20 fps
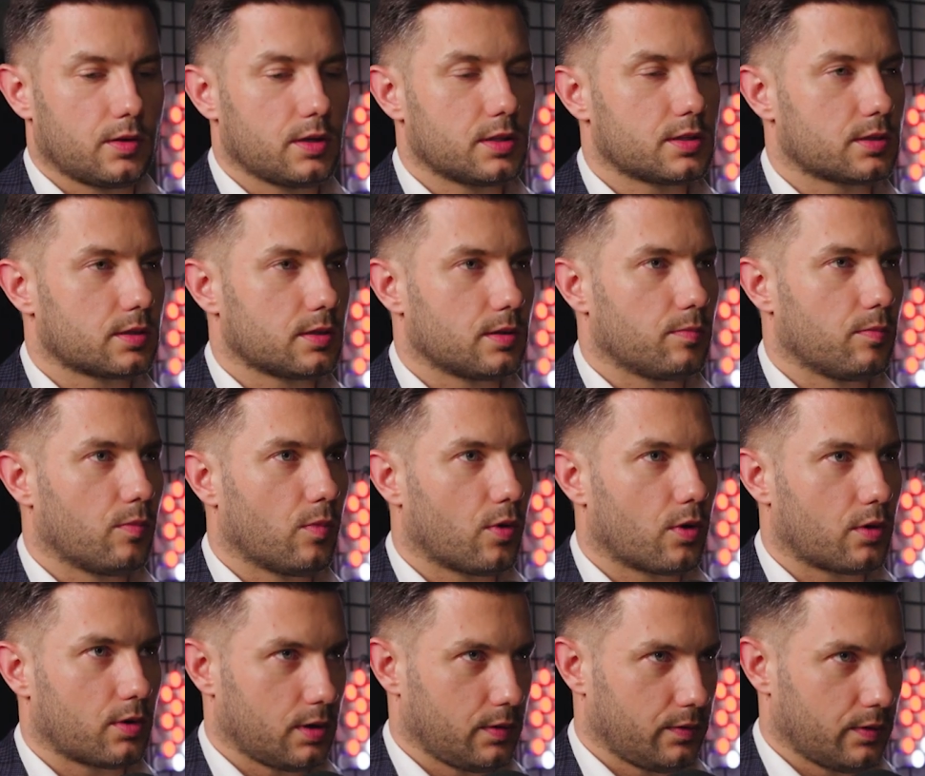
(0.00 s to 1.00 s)
is
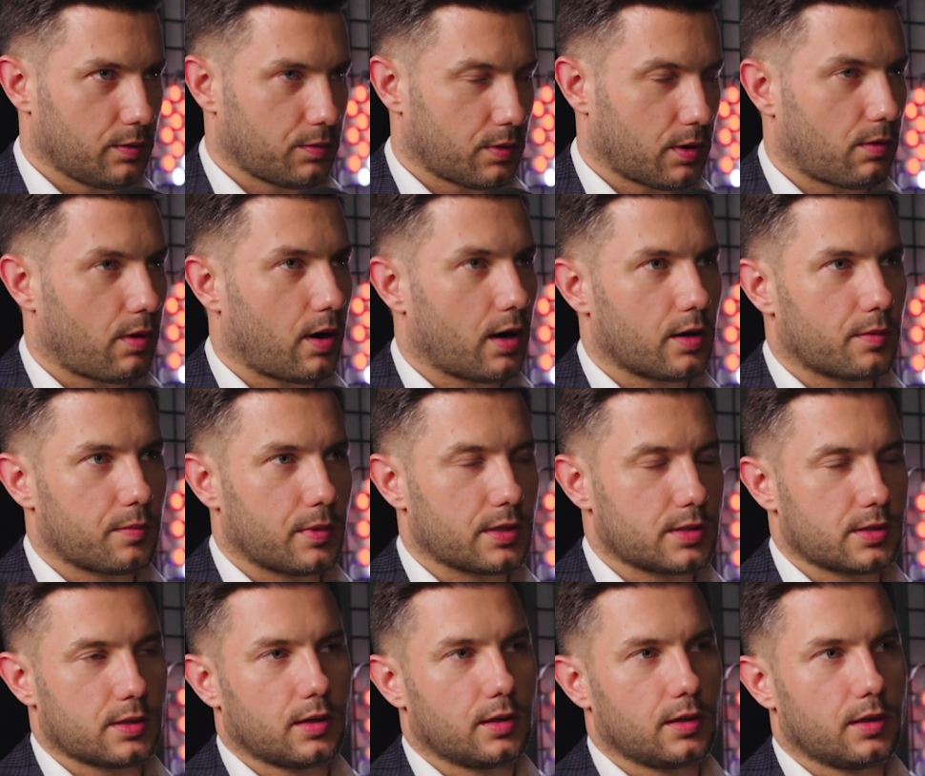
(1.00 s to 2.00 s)
more even
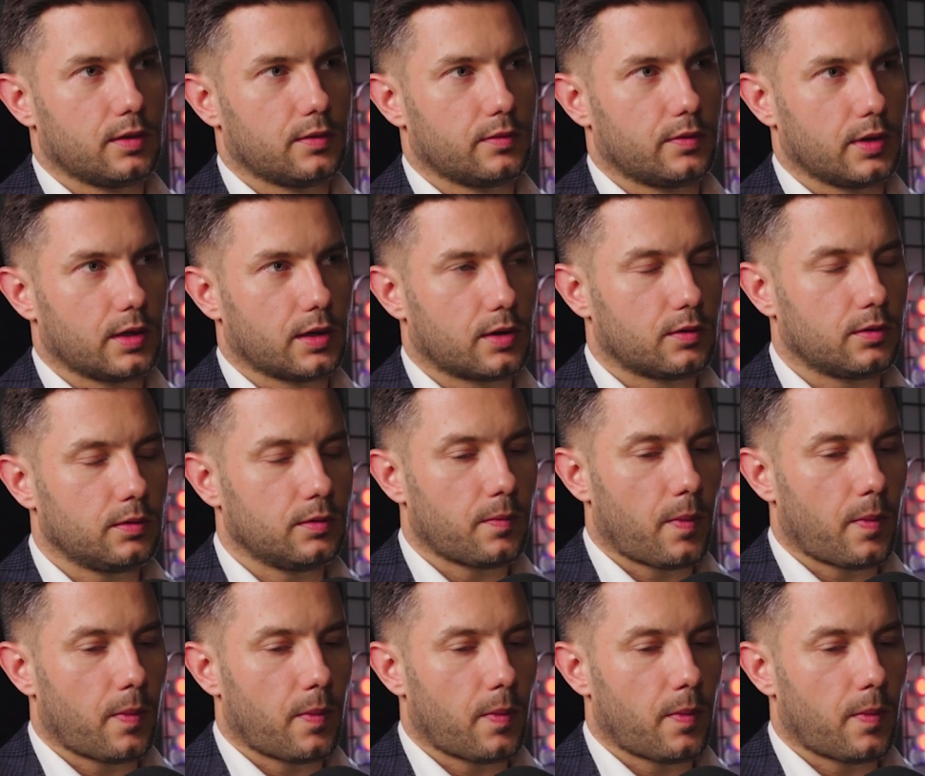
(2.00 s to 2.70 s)
requirements than in vehicle,